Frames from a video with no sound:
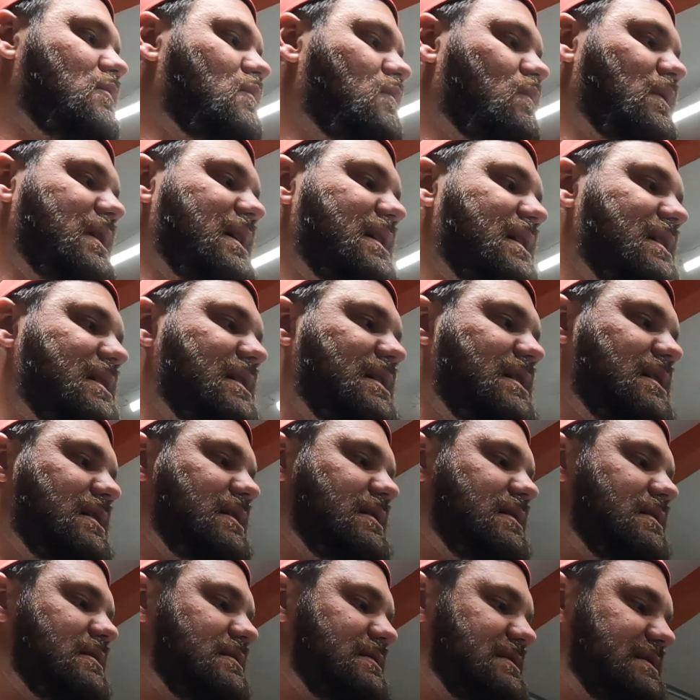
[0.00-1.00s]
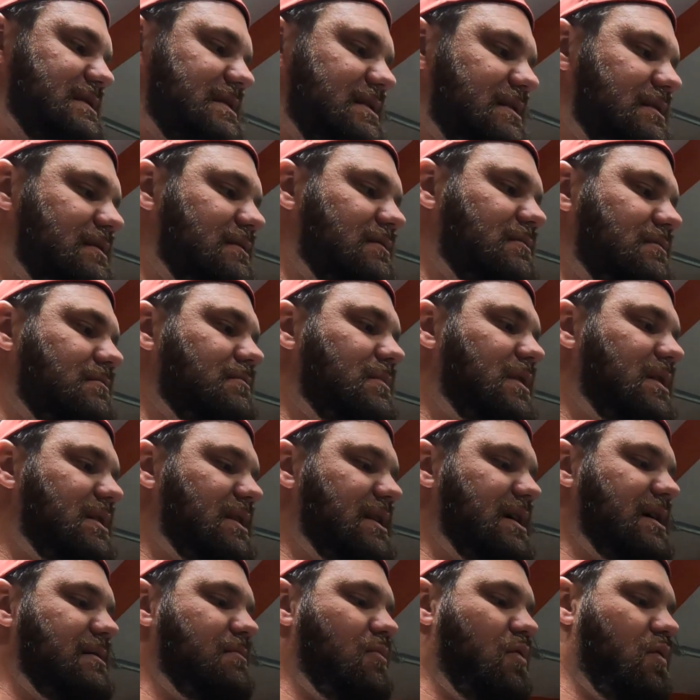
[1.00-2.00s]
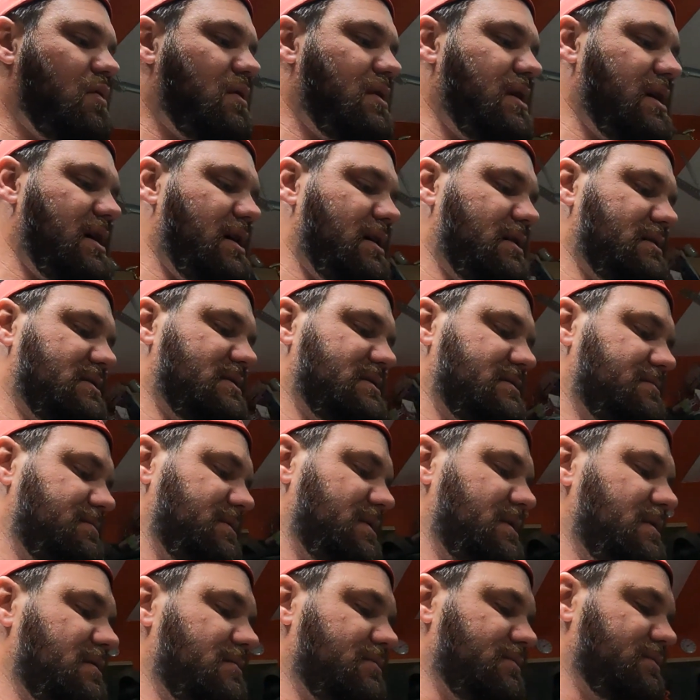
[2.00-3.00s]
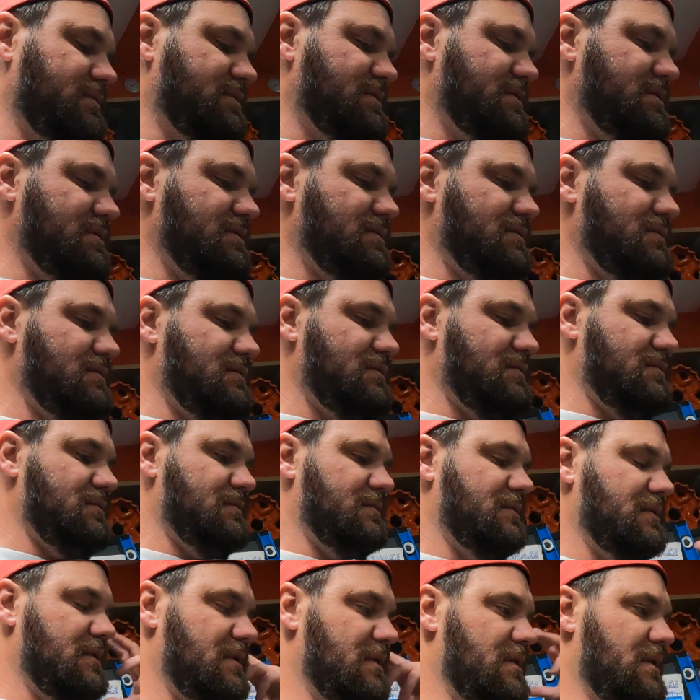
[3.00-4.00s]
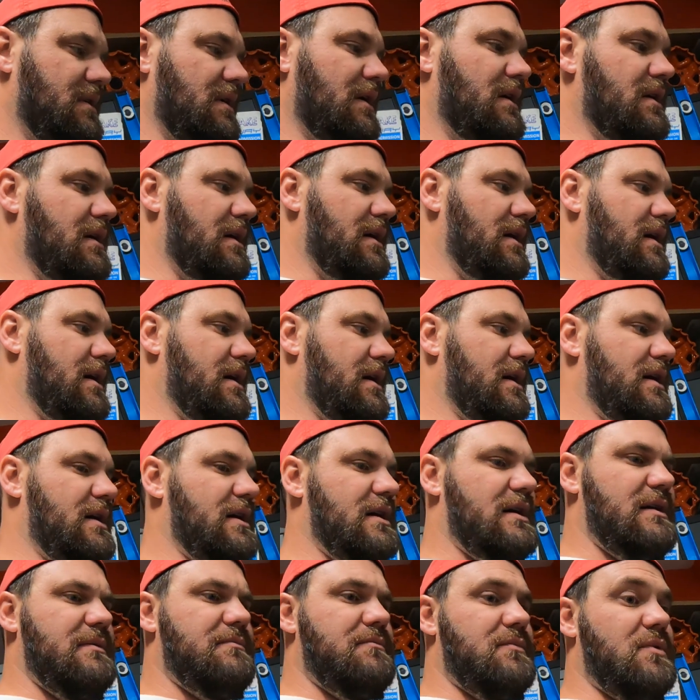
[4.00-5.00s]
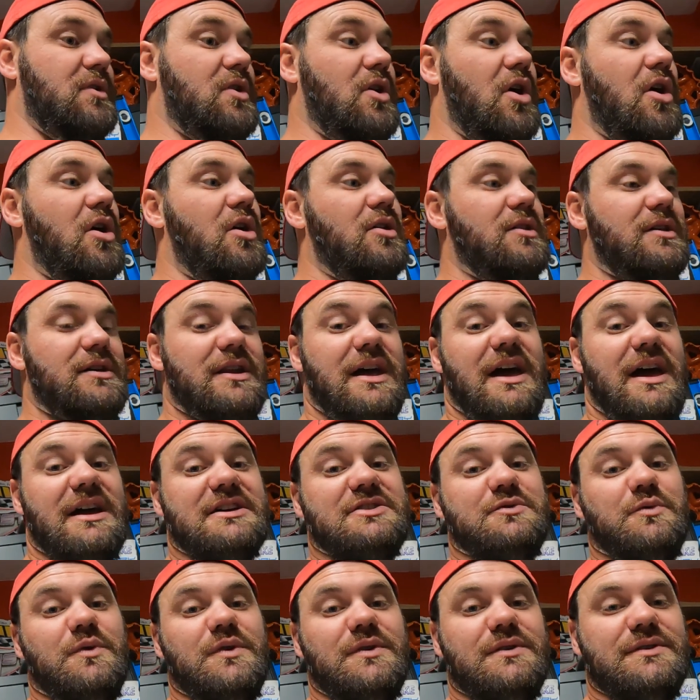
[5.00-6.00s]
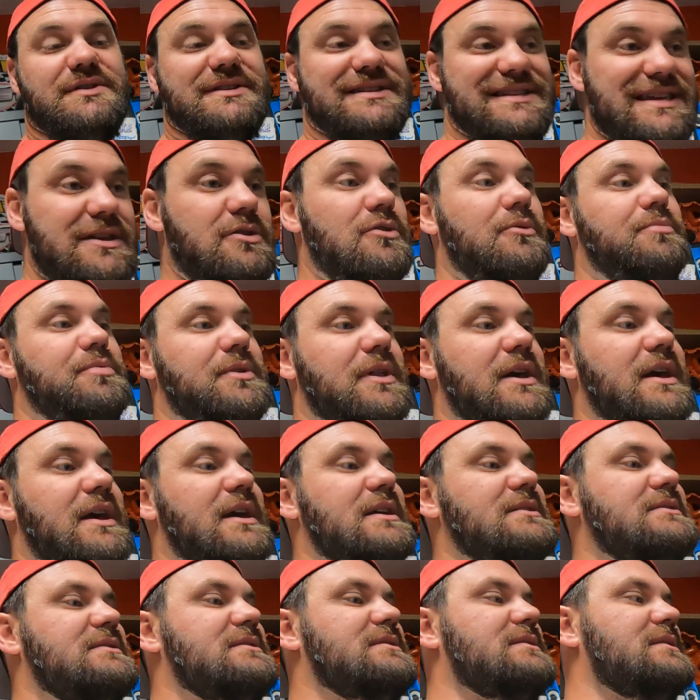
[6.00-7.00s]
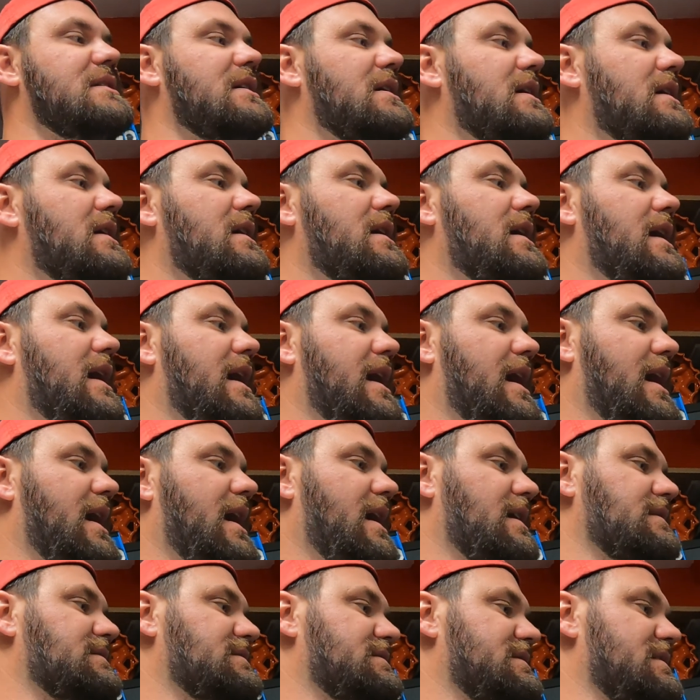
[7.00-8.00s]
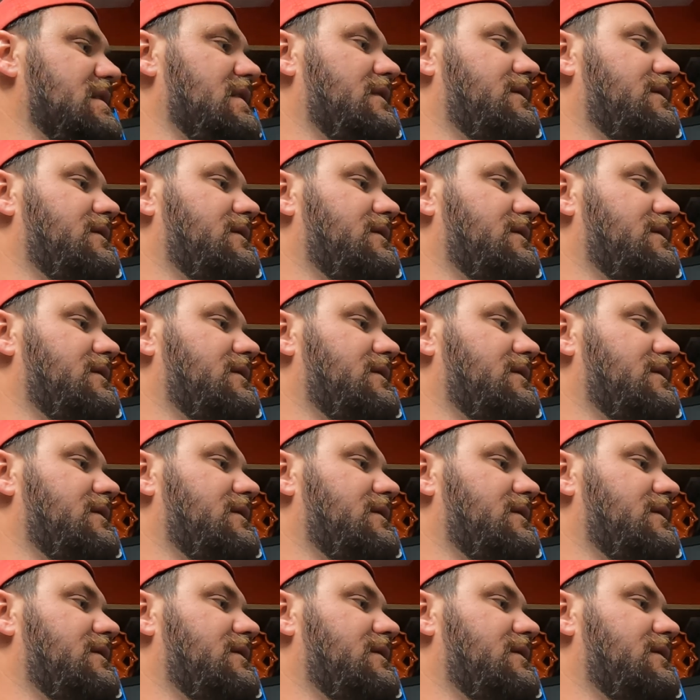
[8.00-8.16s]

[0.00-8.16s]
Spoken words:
waiting till Monday morning to be able to call an actual steel place and see